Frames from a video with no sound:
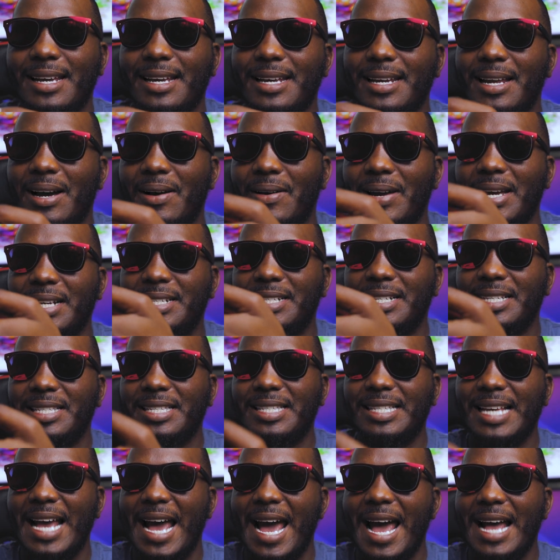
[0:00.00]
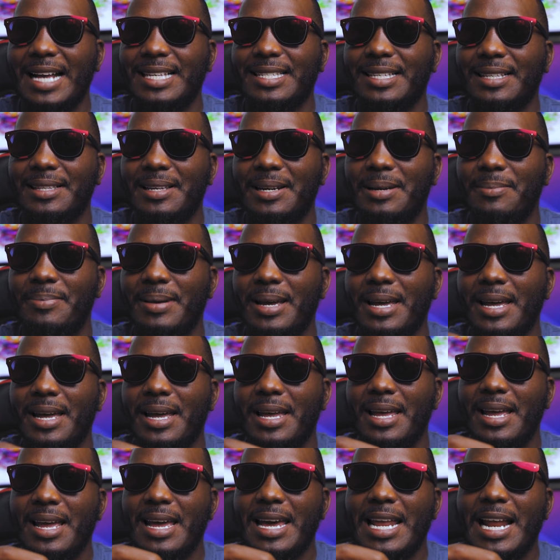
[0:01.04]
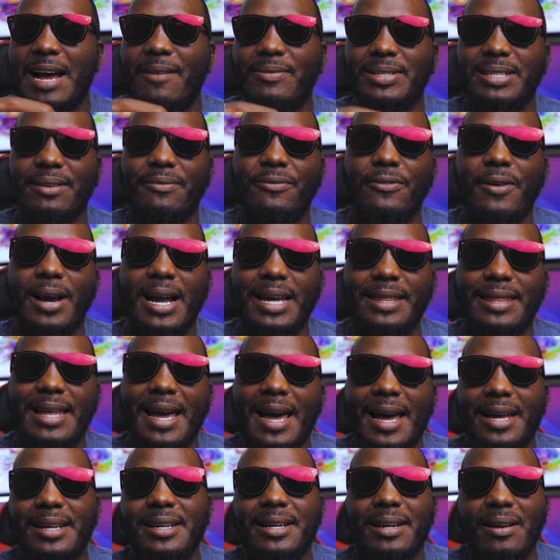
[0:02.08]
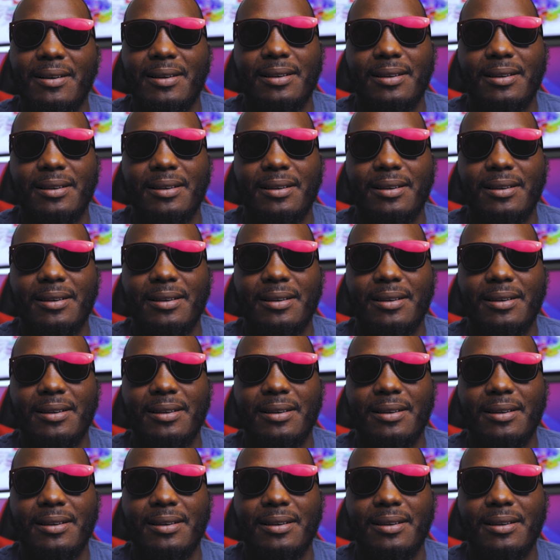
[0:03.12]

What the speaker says: It just sags a little bit, and I was afraid that,